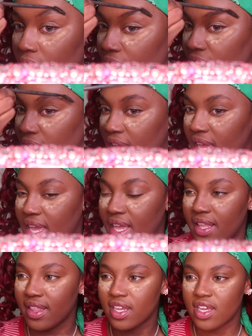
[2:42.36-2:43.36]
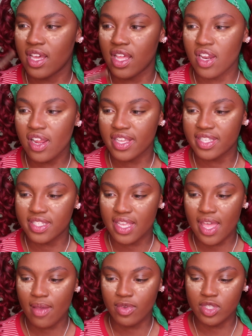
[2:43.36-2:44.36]
And the color it
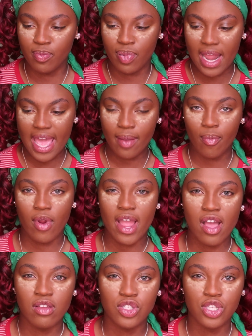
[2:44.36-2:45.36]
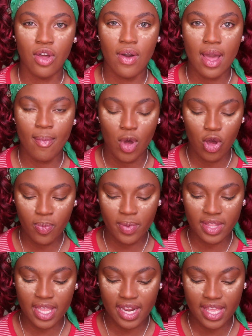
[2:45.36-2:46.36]
said was black brown, so I'm
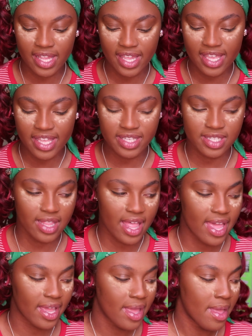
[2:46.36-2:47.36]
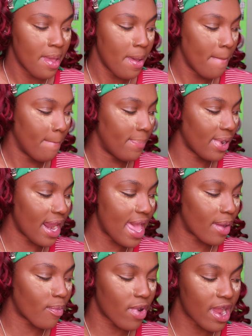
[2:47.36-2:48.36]
hoping that it is like
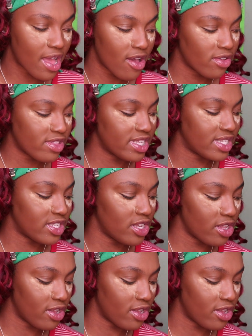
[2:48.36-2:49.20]
black brown, just, you